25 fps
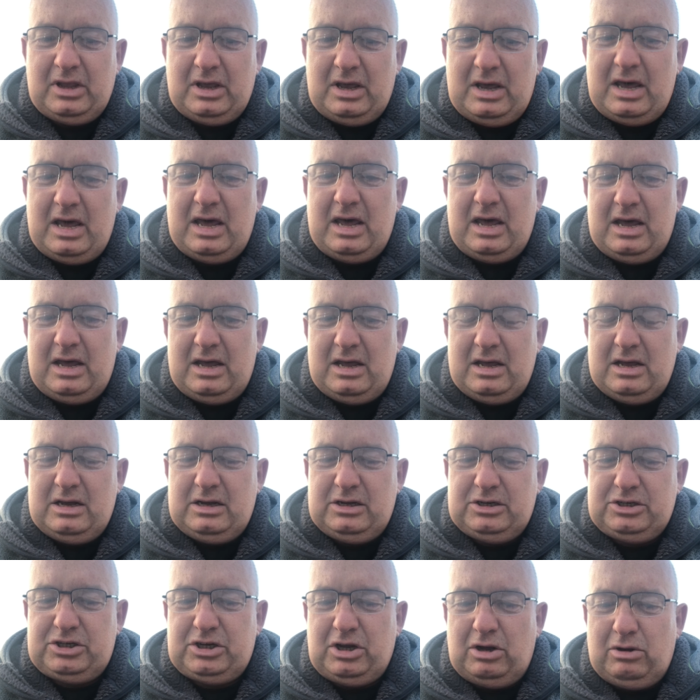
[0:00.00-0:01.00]
Here,
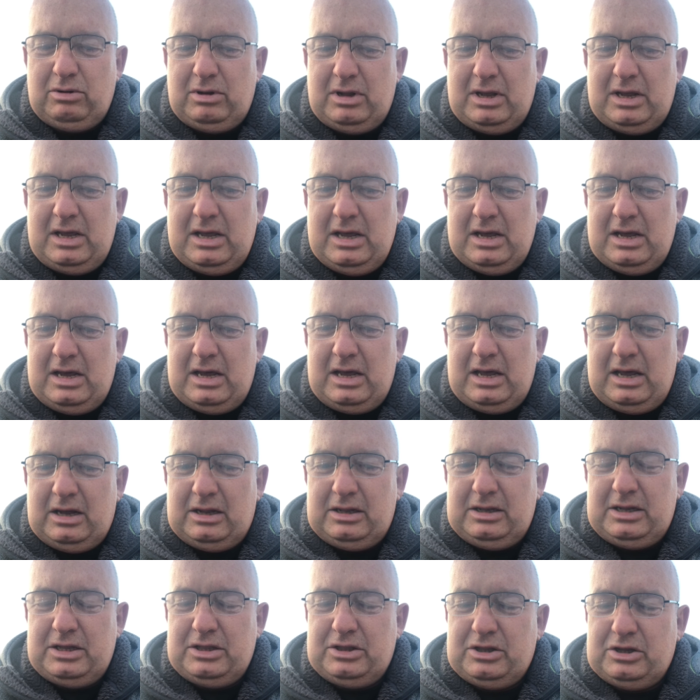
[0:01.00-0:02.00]
slowly, he
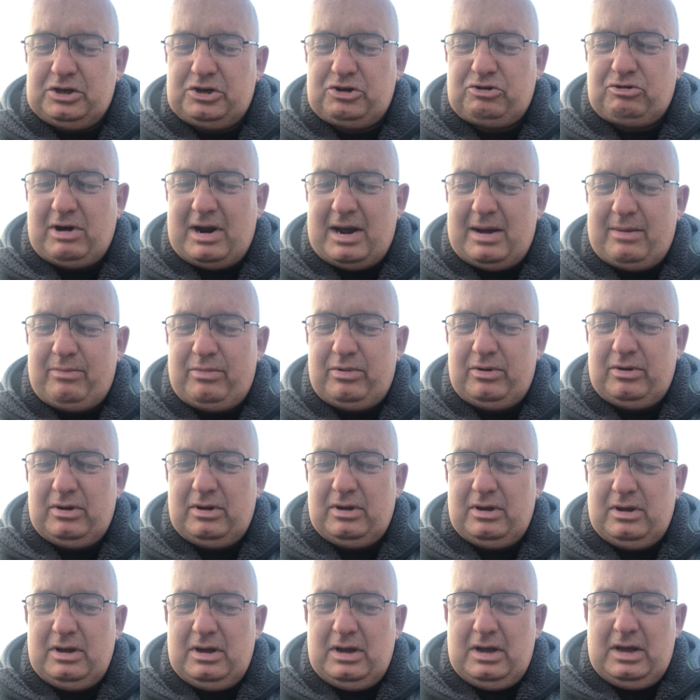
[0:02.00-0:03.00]
undid the strap.
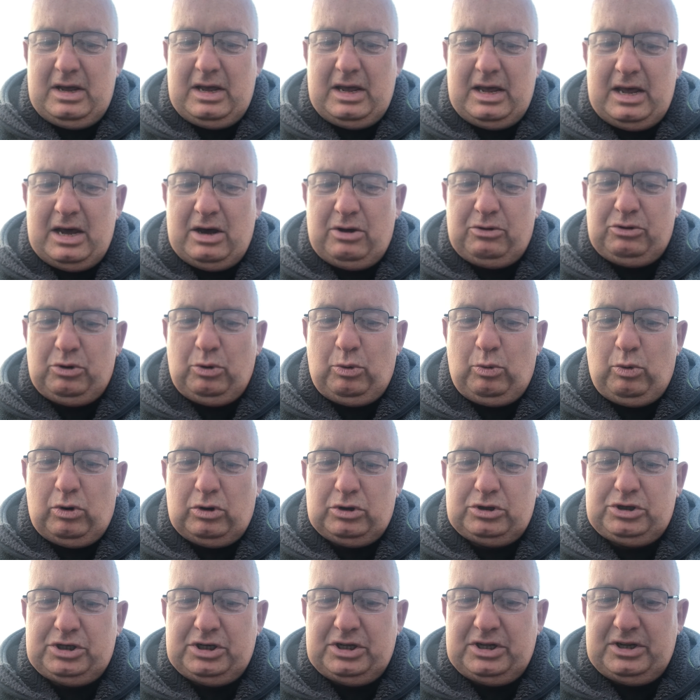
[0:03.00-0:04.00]
He held the
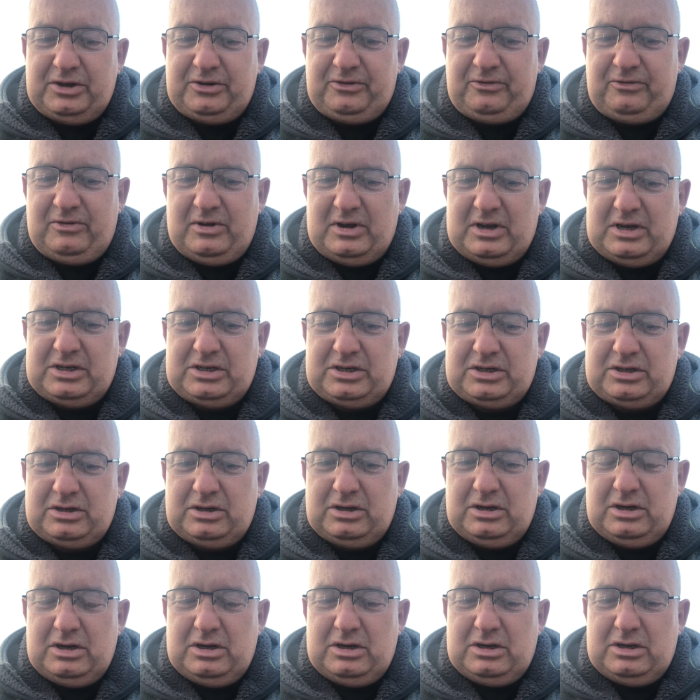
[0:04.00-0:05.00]
watch in his fist,
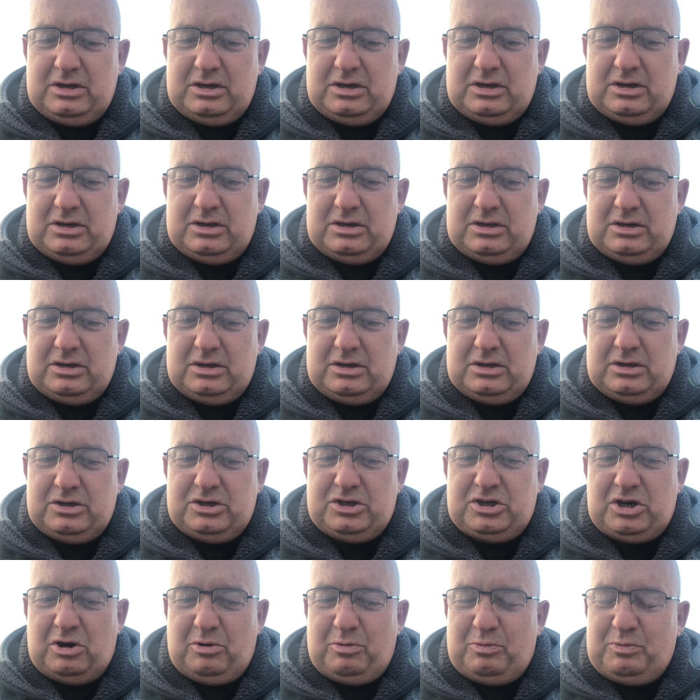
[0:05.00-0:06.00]

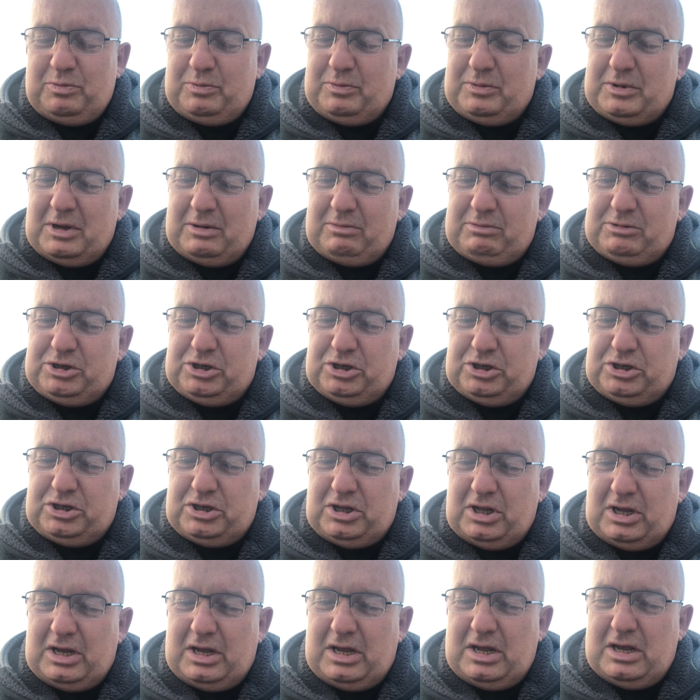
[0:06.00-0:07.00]

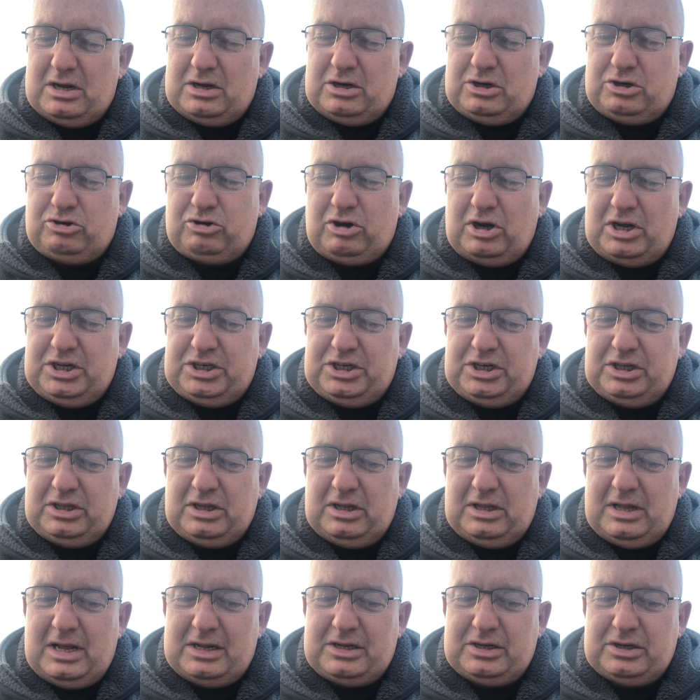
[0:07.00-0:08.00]
surreptitiously tracing the
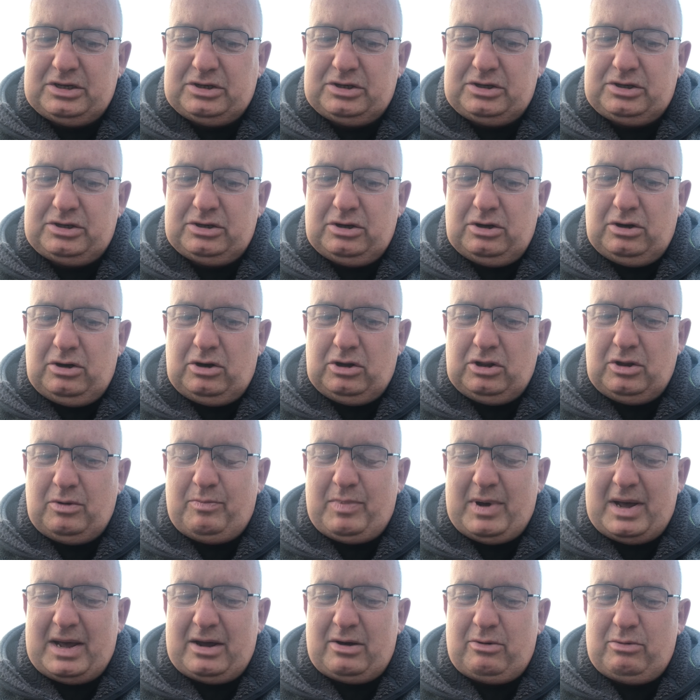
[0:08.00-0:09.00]
letters on the
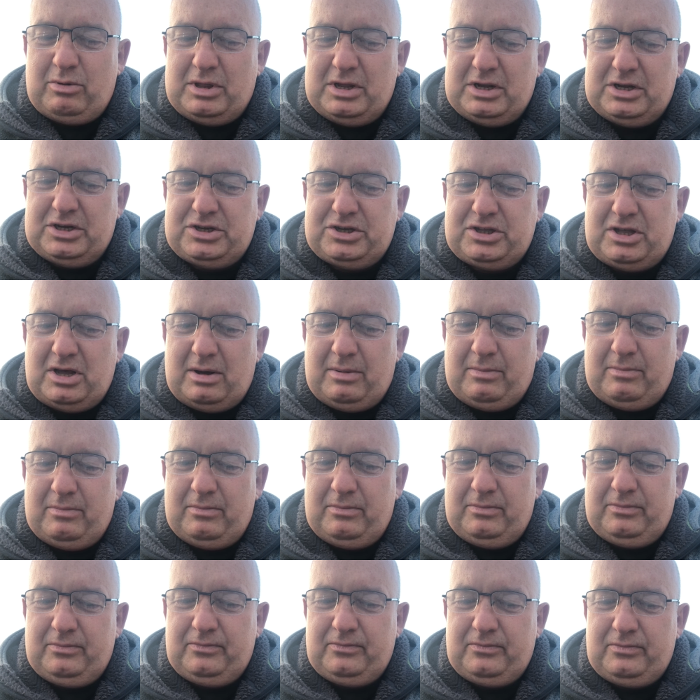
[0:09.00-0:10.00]
back with his thumb.
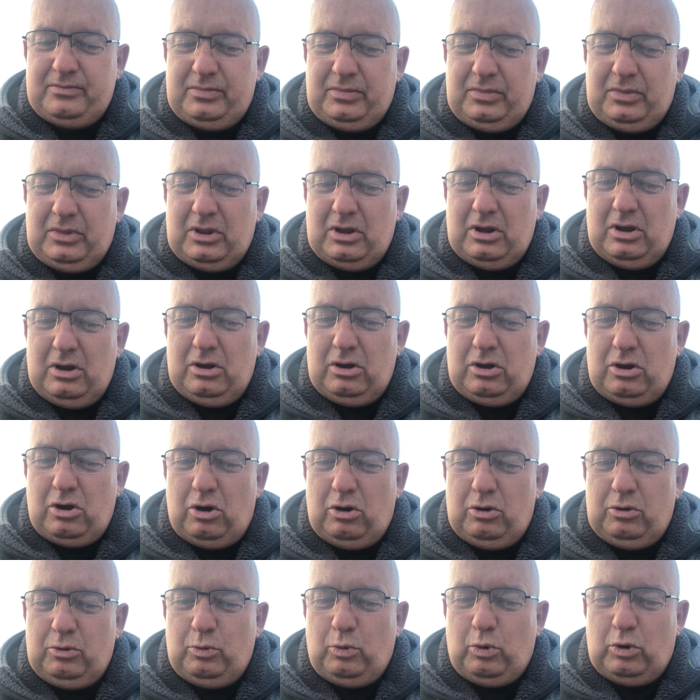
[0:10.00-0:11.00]

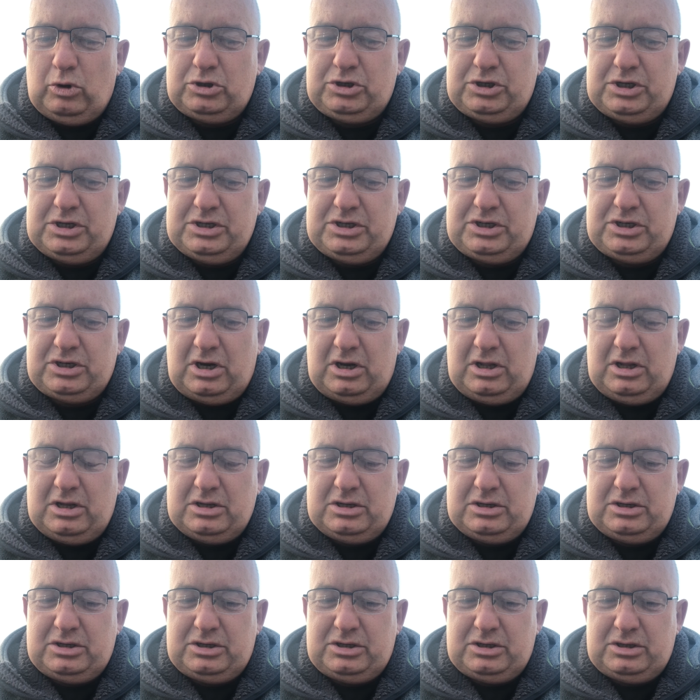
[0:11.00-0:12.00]
Con watched in
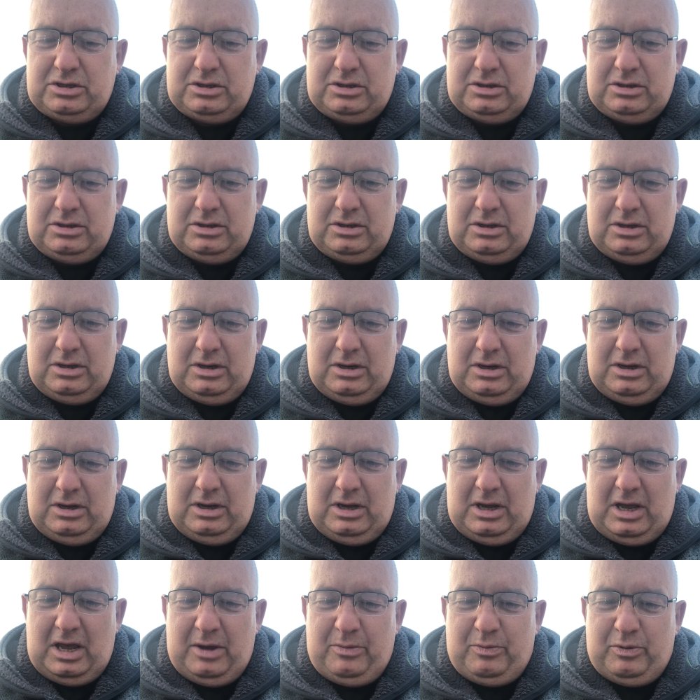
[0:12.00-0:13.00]
silence.
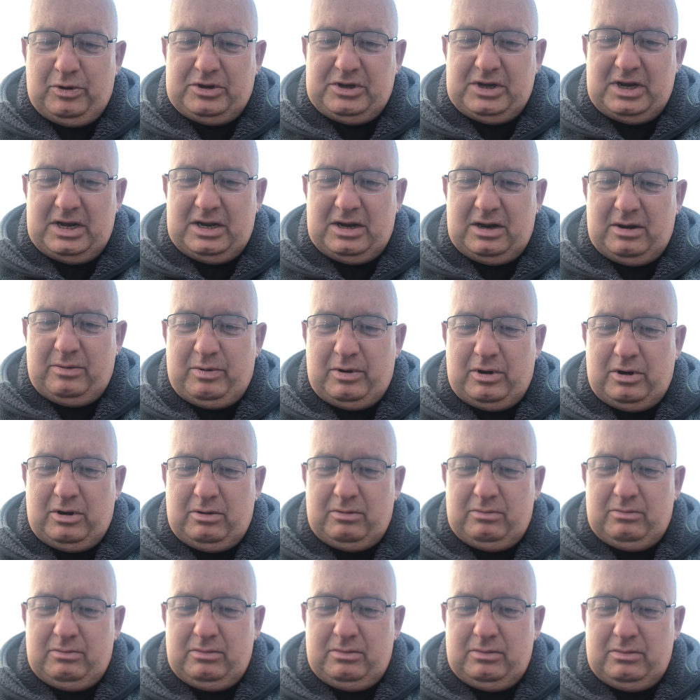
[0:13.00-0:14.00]
He put it in her
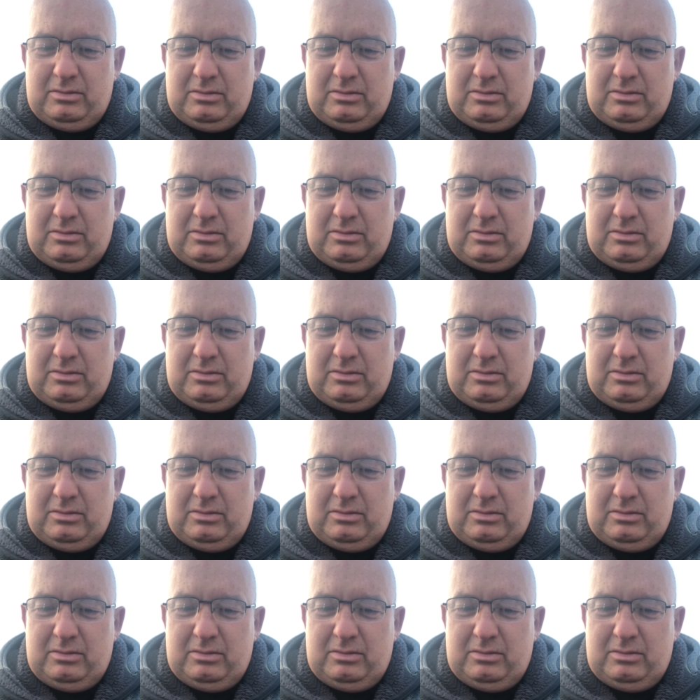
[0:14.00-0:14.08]
palm.